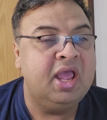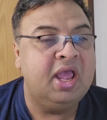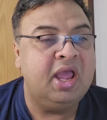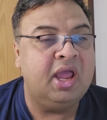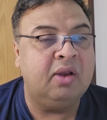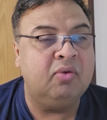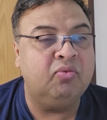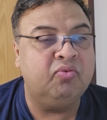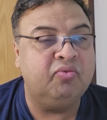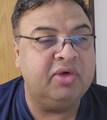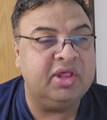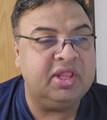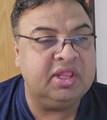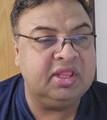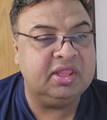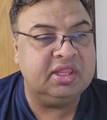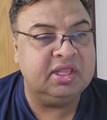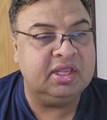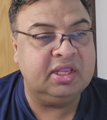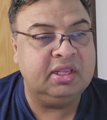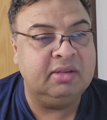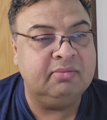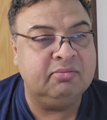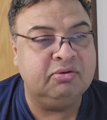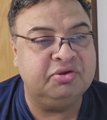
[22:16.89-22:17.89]
And once
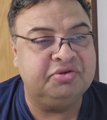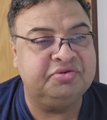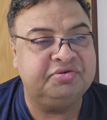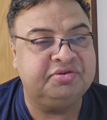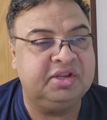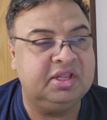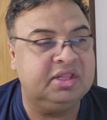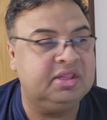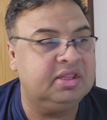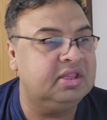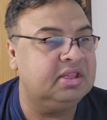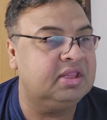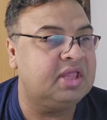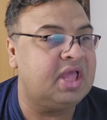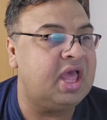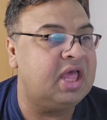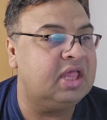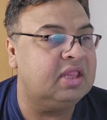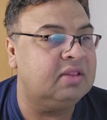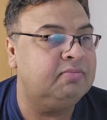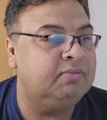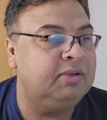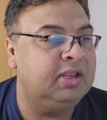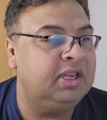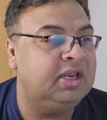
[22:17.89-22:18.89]
the hemostasis
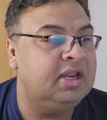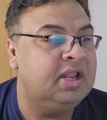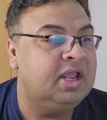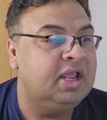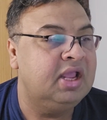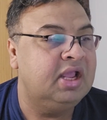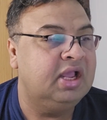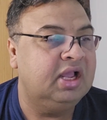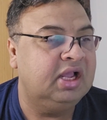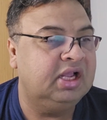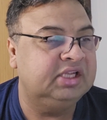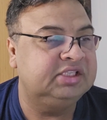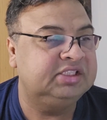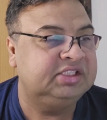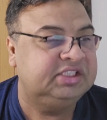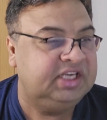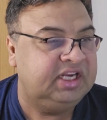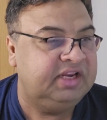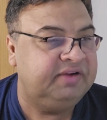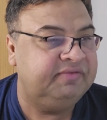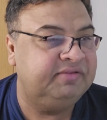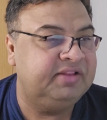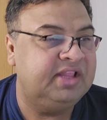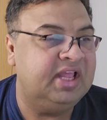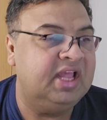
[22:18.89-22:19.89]
has been
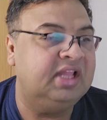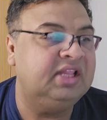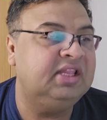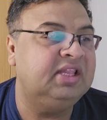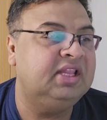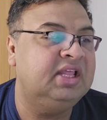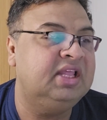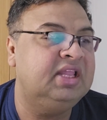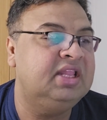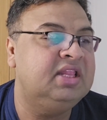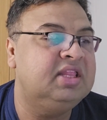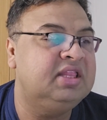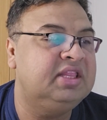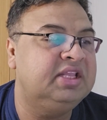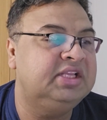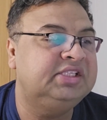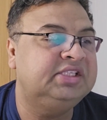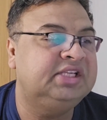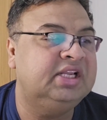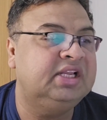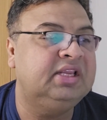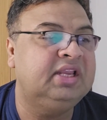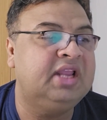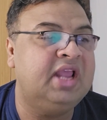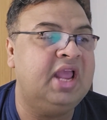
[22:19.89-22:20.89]
achieved, then the
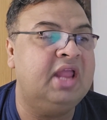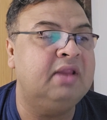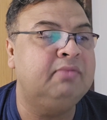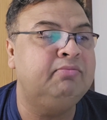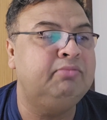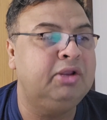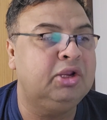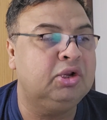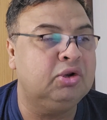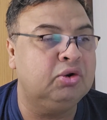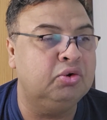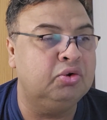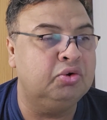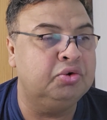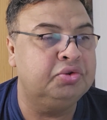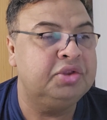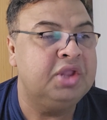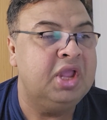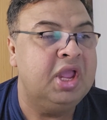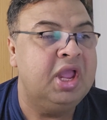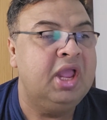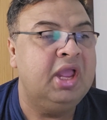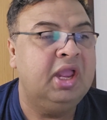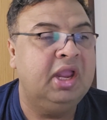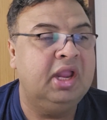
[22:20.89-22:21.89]
incision can be closed
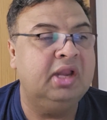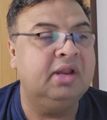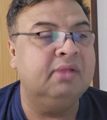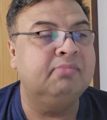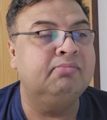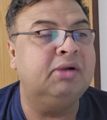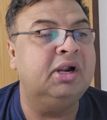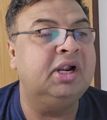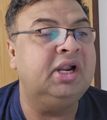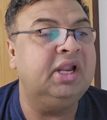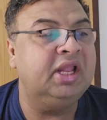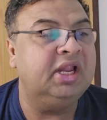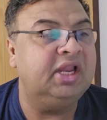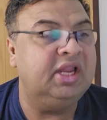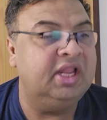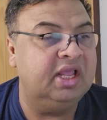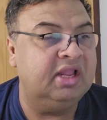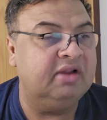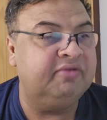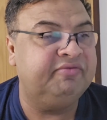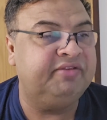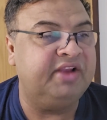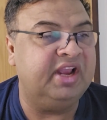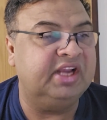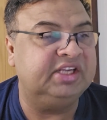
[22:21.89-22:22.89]
in a
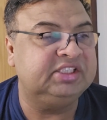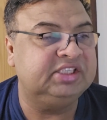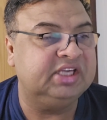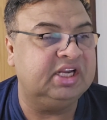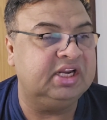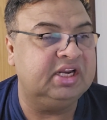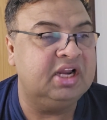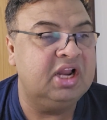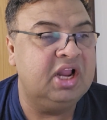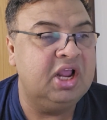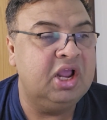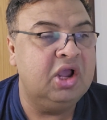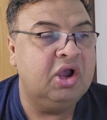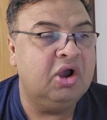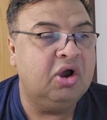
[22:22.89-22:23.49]
multi-layer fashion,